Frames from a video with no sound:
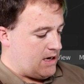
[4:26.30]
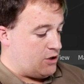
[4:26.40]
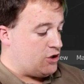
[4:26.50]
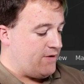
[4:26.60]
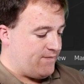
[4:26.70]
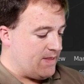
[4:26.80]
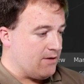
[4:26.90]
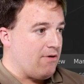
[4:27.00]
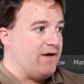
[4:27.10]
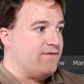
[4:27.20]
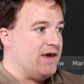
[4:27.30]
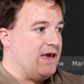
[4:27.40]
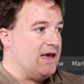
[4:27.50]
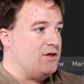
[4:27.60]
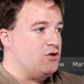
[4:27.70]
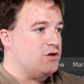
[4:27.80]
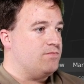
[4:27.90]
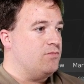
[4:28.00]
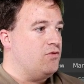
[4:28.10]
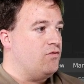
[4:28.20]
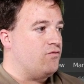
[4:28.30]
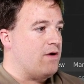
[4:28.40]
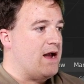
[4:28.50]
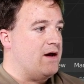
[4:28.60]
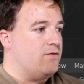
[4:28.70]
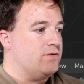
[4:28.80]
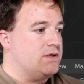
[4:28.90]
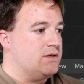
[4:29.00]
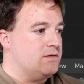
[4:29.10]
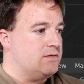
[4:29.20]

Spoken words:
shift and the grave key, and just move round.